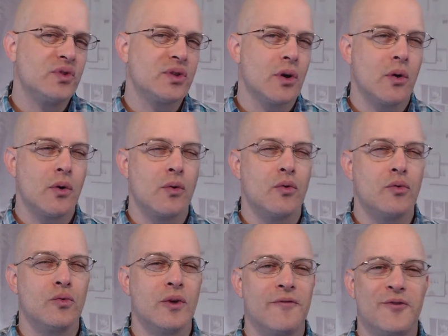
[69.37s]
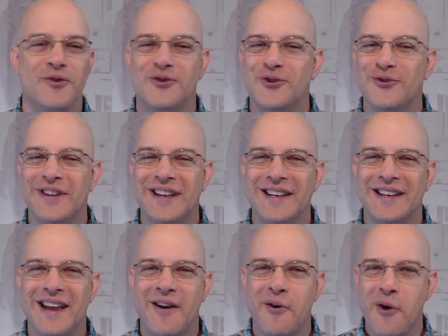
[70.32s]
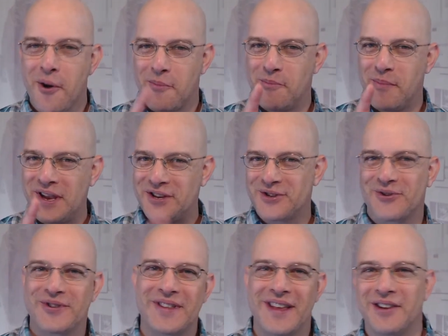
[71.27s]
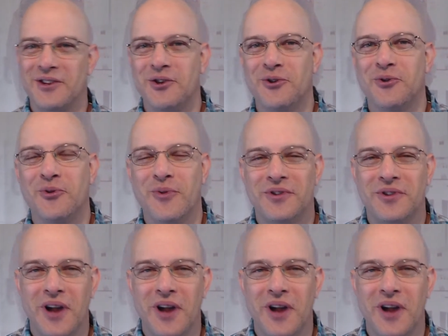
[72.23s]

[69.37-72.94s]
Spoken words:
So if you're tuning in now, make sure that you